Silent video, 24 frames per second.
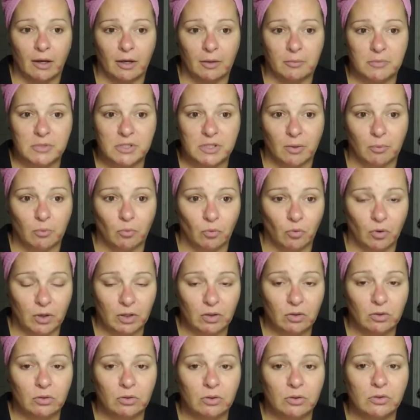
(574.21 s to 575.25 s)
some
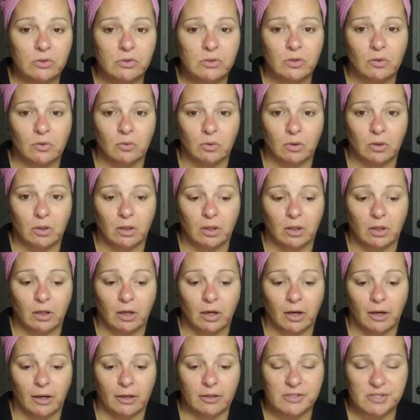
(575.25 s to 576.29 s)
wrinkles or
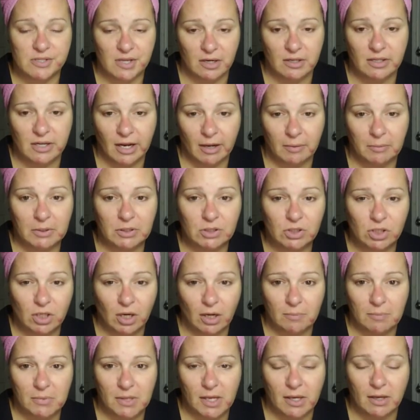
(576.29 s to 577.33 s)
sun damage
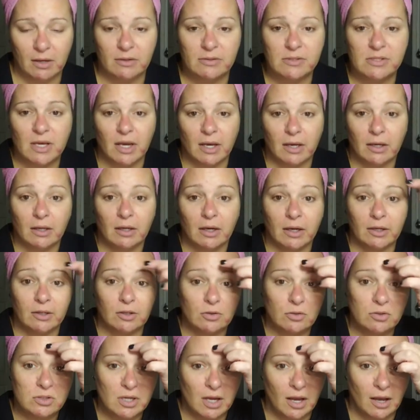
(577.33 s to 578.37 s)
type things. And I
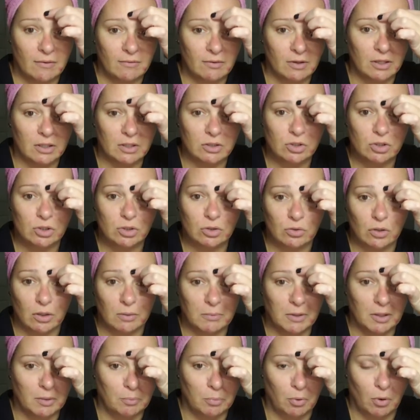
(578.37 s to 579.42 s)
used to have an
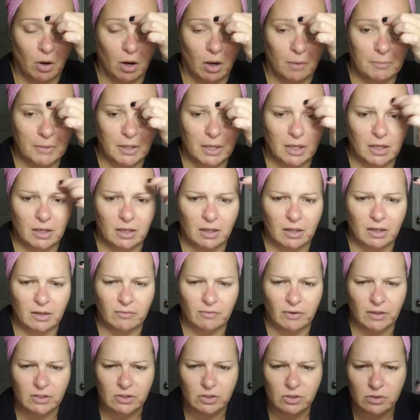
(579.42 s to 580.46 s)
extremely prominent, if
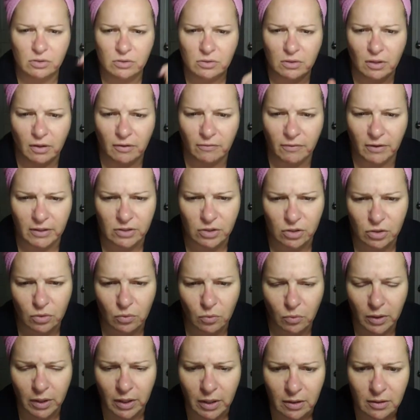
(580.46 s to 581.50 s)
I
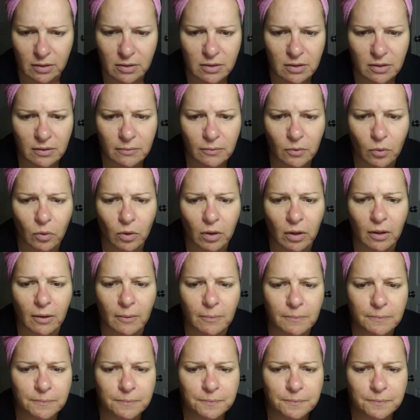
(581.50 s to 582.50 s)
squint or